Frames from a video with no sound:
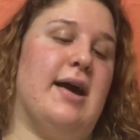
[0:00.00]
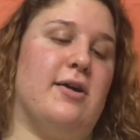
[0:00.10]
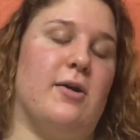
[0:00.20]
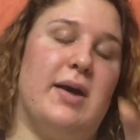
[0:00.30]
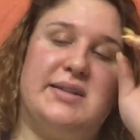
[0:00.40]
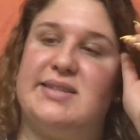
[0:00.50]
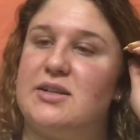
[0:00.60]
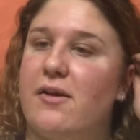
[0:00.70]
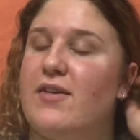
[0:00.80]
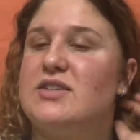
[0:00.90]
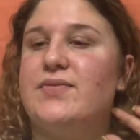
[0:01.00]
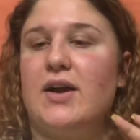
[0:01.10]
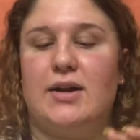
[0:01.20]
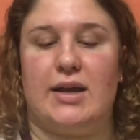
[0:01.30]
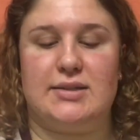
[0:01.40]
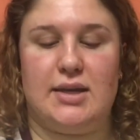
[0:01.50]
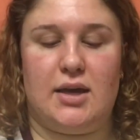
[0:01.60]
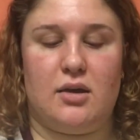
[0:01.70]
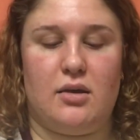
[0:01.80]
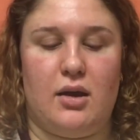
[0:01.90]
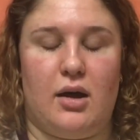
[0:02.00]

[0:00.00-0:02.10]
I don't know. It sets my face very nicely.